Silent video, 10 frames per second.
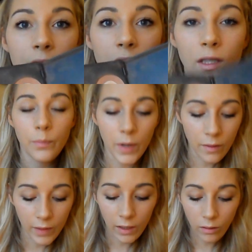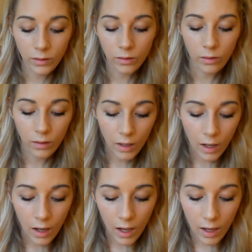just the perfect contour
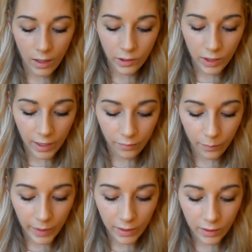shade for me.